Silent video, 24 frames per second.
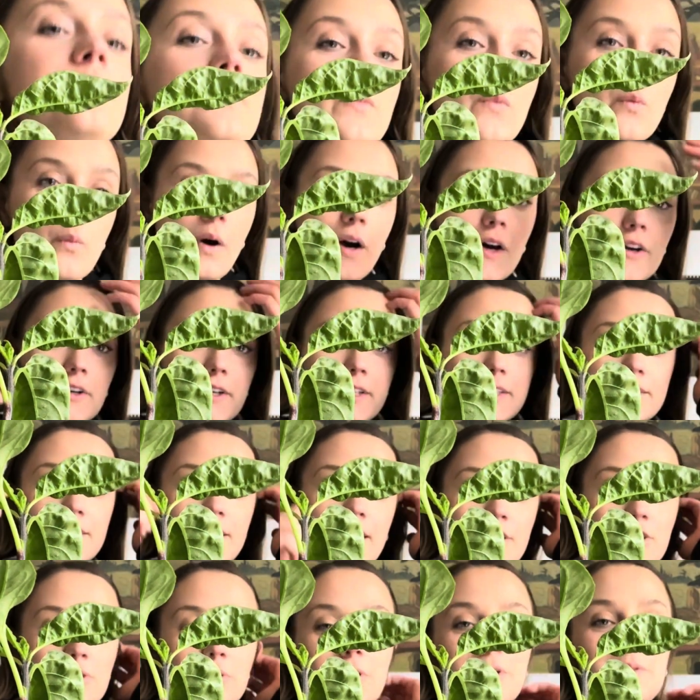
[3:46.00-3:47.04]
watering
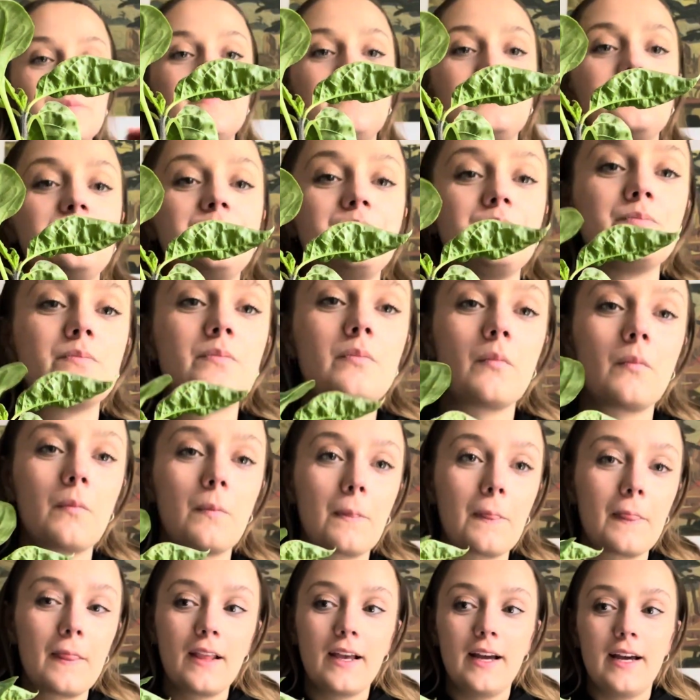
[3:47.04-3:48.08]
schedule
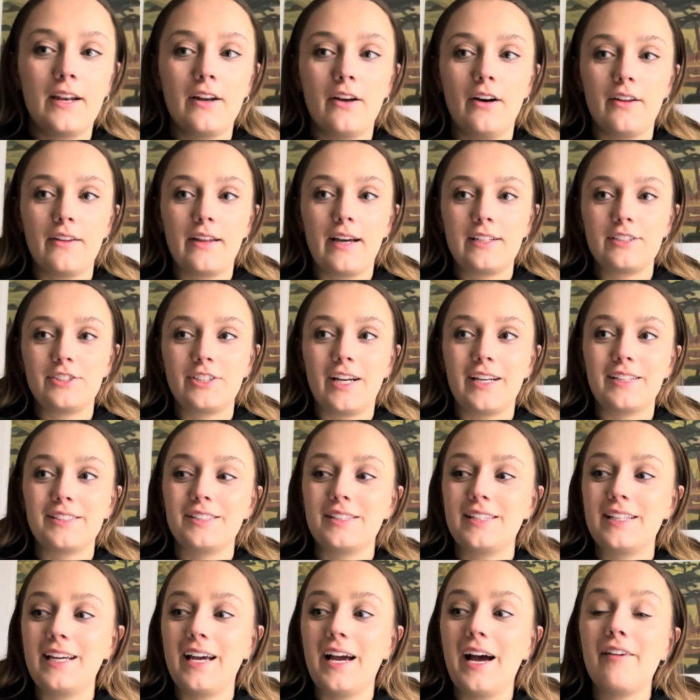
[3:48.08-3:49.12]
and all that jazz.
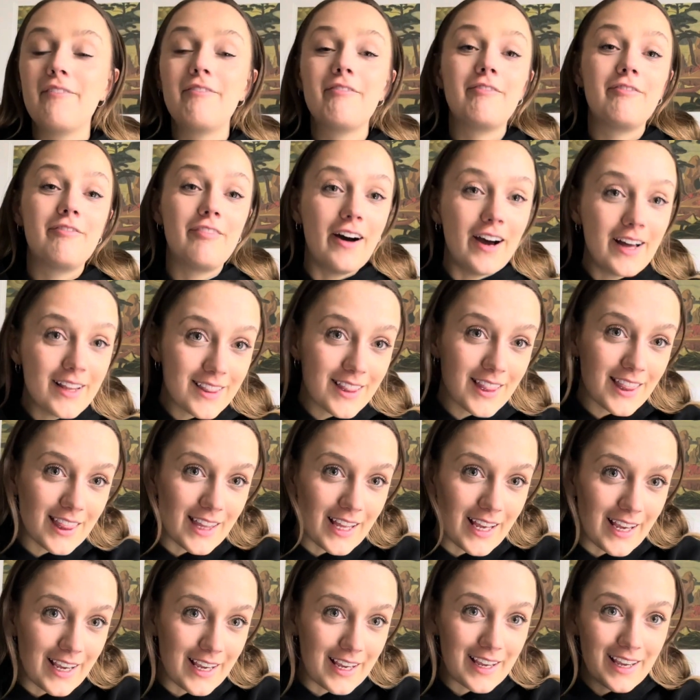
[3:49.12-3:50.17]
The fun
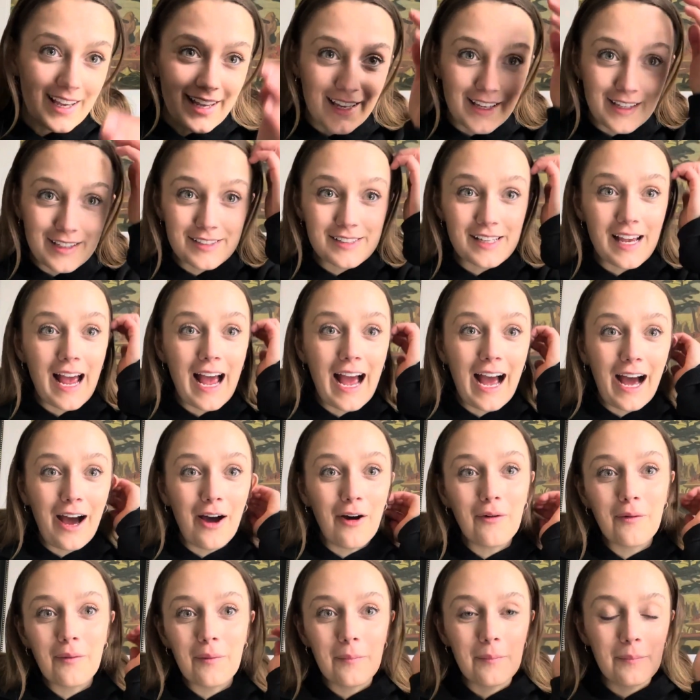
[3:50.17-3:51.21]
thing is
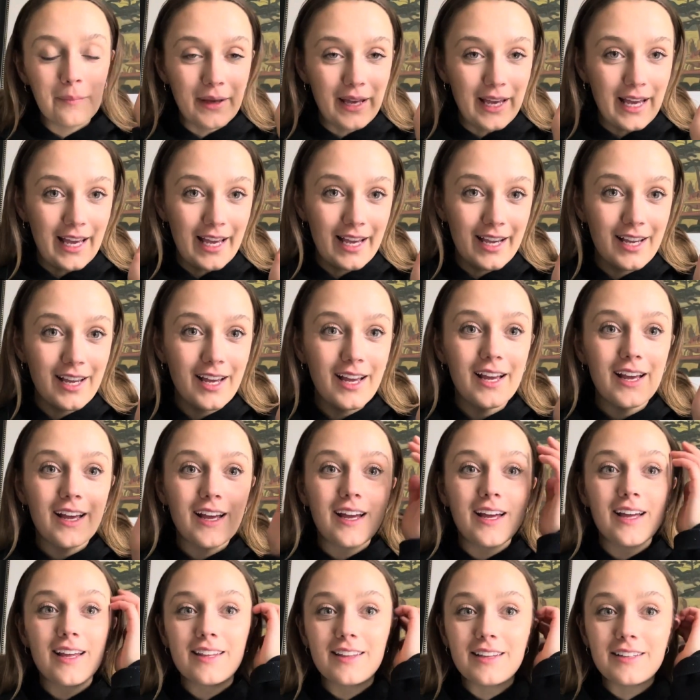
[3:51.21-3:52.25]
how big
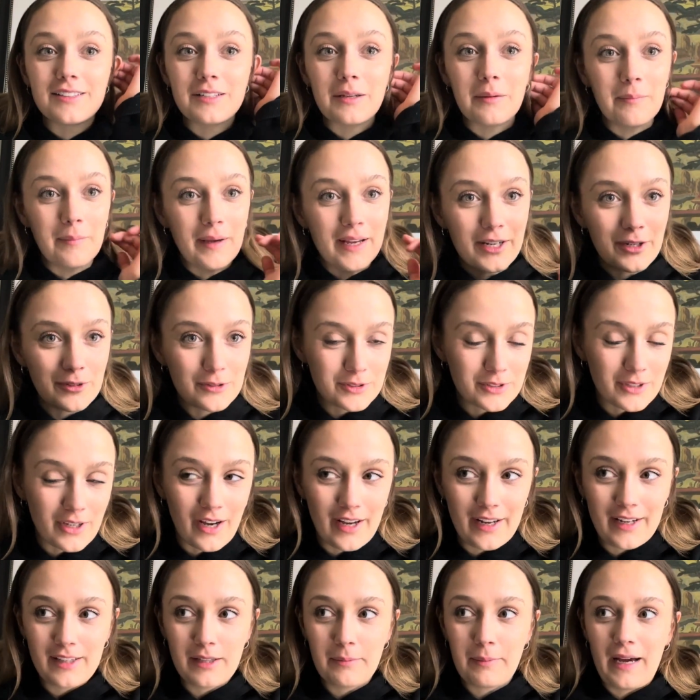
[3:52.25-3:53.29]
the tomatoes
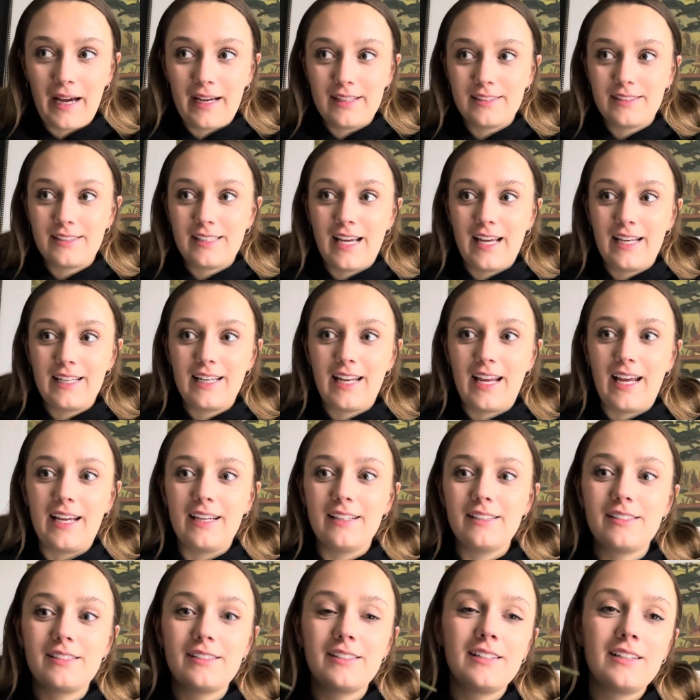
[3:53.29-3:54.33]
got in the past 10
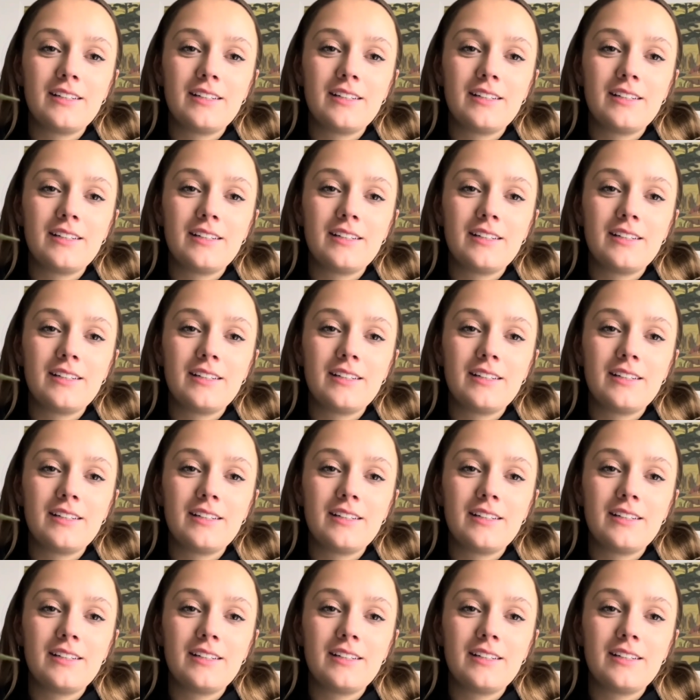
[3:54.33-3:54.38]
days.